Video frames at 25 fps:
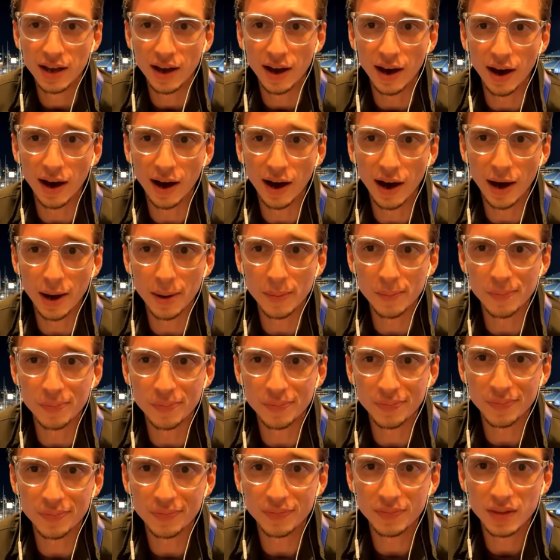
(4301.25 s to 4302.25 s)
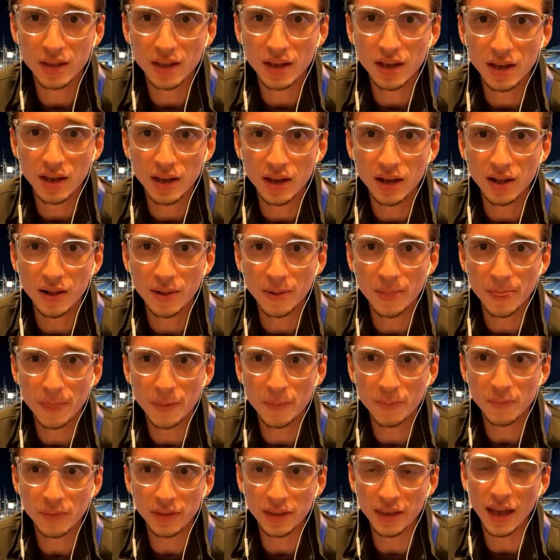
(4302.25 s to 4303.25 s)
If he was um, on second. Yeah, for
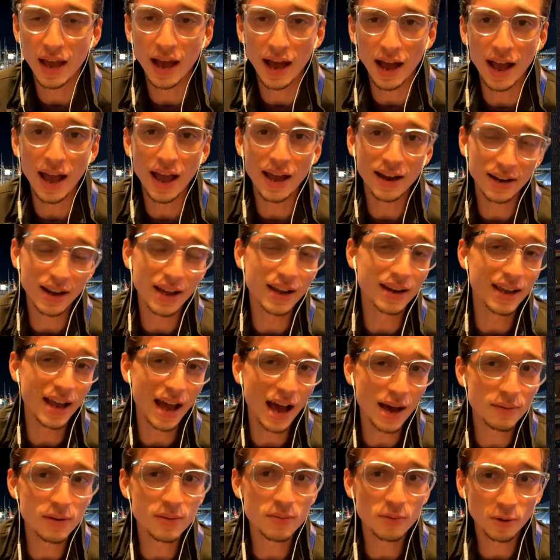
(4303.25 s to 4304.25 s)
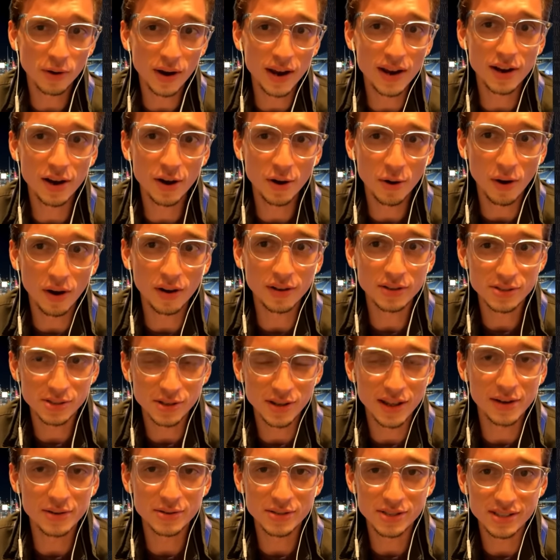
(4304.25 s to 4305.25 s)
sure. Yeah, and, and Gabby Moreno
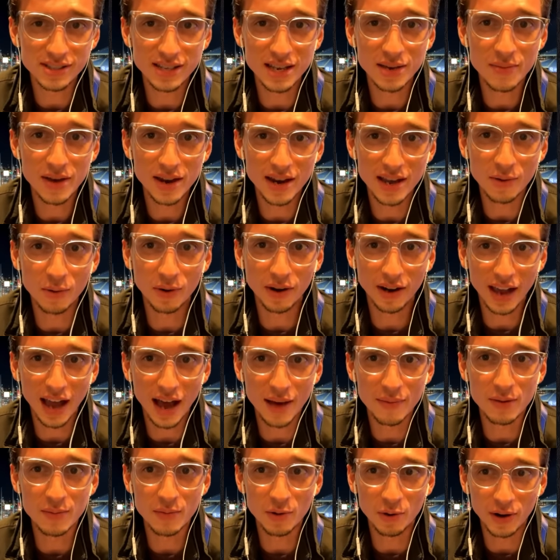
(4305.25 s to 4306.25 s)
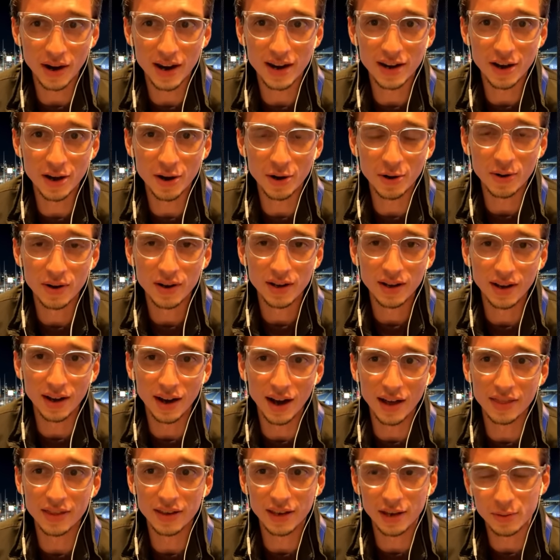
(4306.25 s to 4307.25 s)
also, that was the same inning where Gabby Moreno,
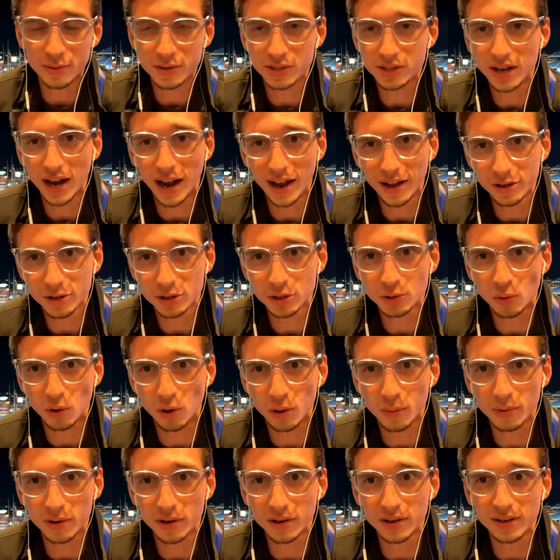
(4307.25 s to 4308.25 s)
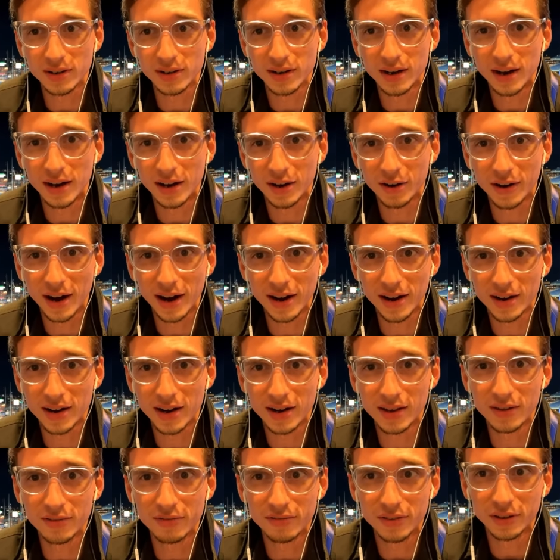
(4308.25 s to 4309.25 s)
I think it was Kyle Schwarber, uh,
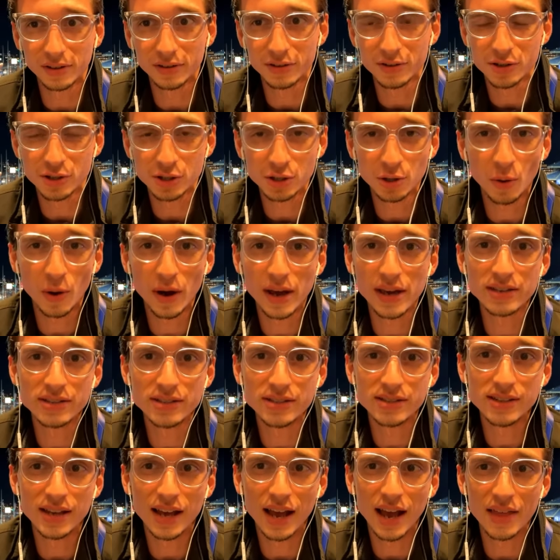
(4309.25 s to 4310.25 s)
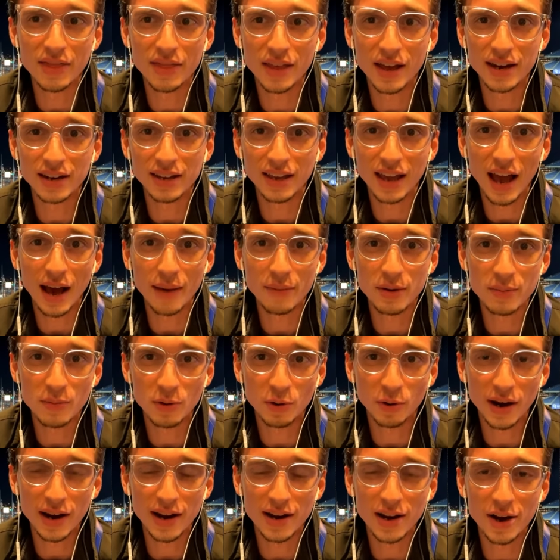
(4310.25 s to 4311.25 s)
grounded into the fielder's choice, and then Gabby
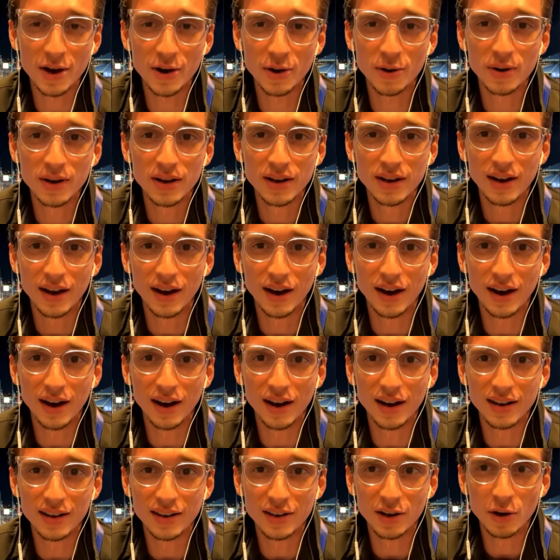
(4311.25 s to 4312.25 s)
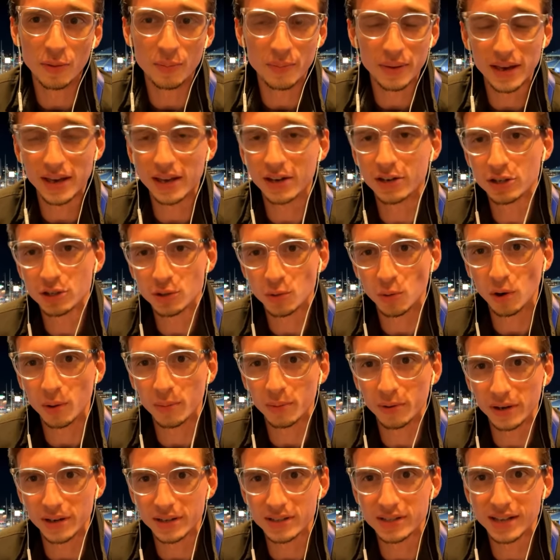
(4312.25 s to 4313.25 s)
Moreno Uh, you know, pinned
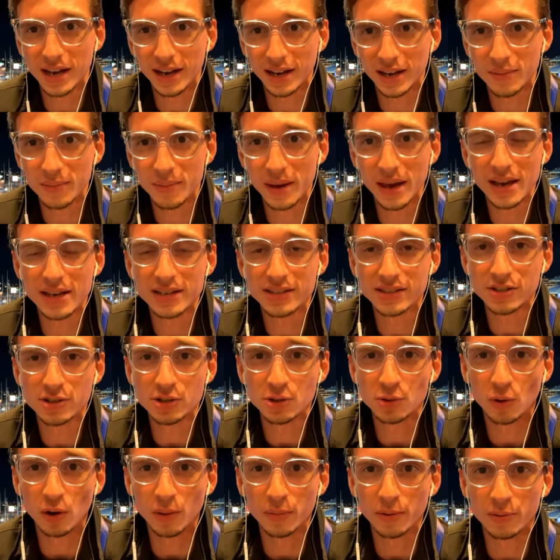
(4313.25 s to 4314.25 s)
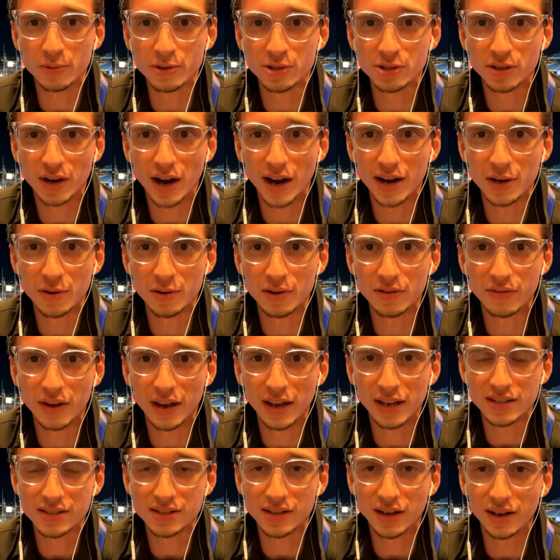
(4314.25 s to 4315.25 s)
Schwarber at second base as Schwarber was trying to
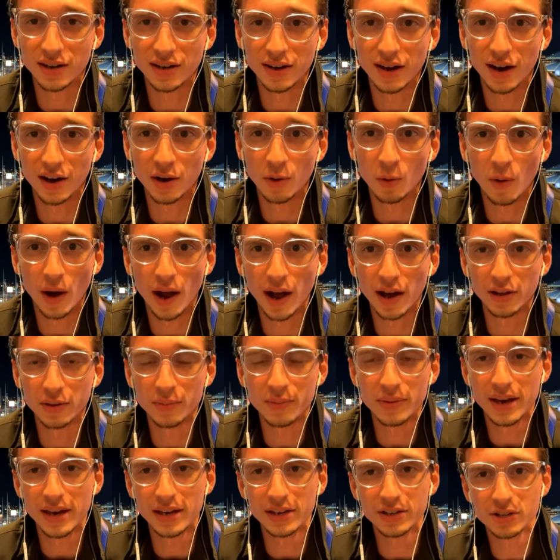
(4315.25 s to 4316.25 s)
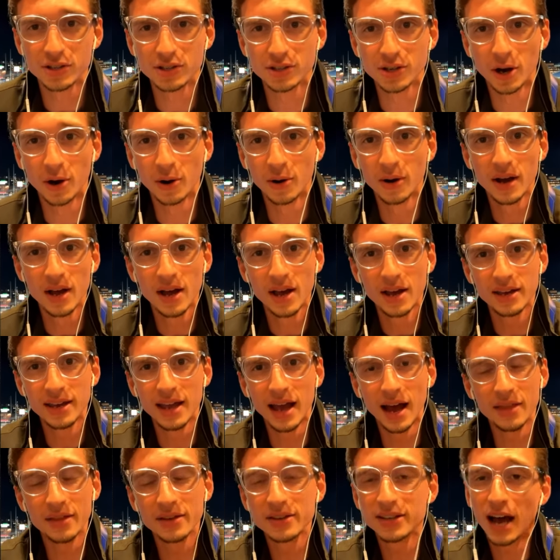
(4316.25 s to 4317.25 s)
advance on on a wild pitch. So,
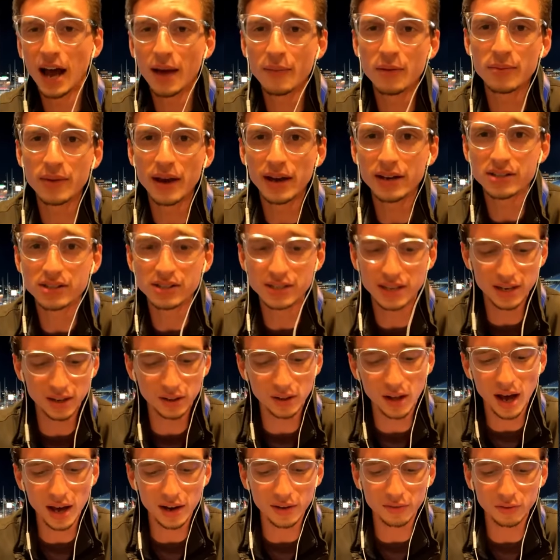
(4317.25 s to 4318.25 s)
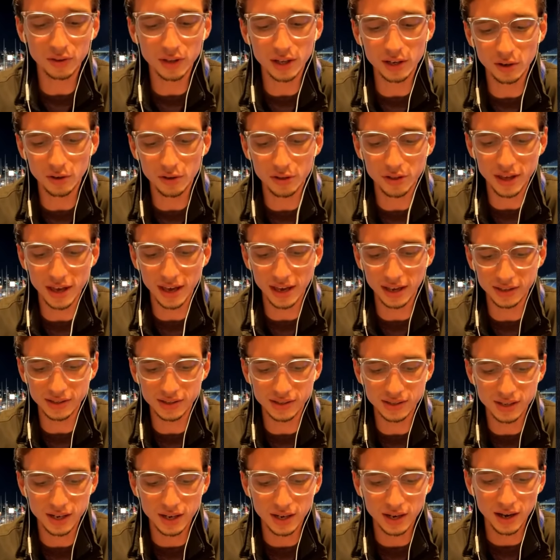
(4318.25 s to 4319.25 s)
yeah, the Diamondbacks did a lot of little
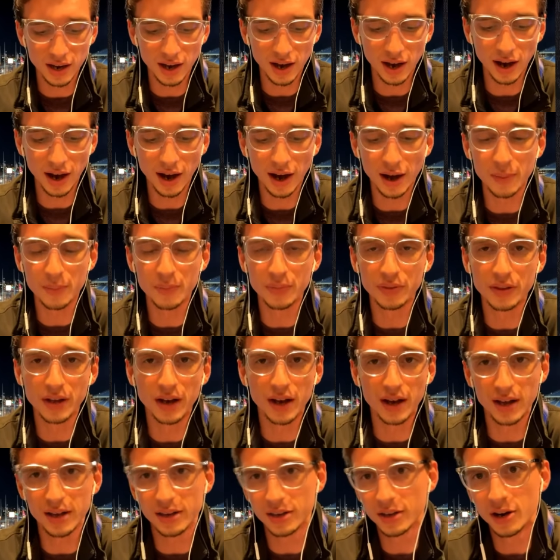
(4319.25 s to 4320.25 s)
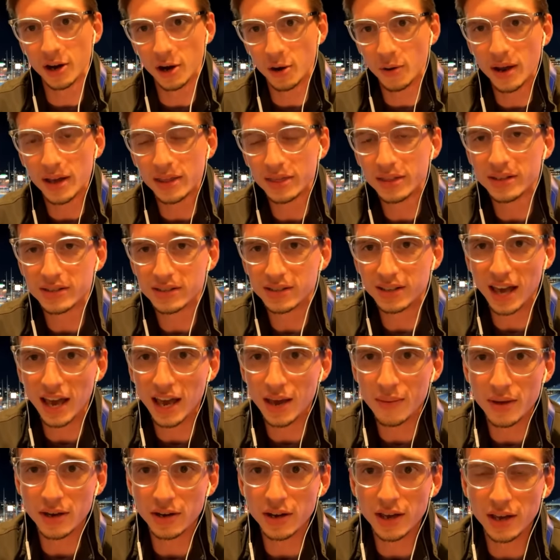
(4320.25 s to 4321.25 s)
things, um, uh, you know, in this
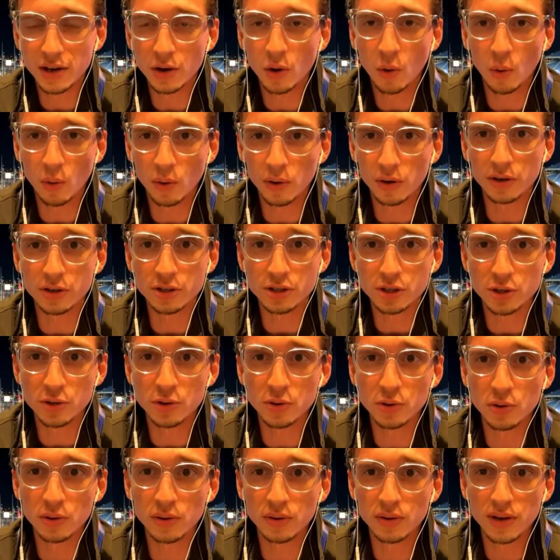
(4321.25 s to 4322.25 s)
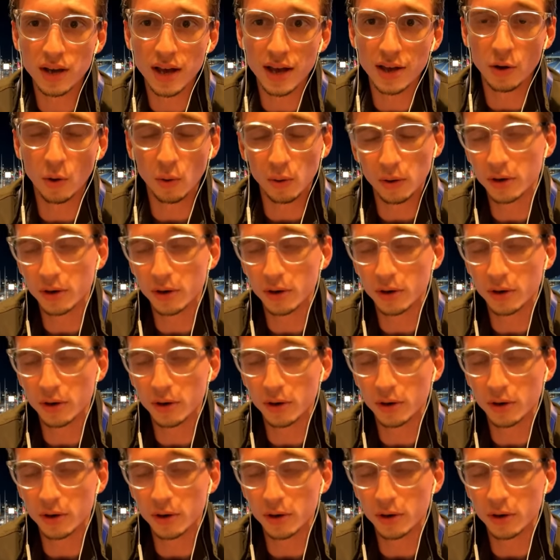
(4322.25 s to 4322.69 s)
game in, in order to in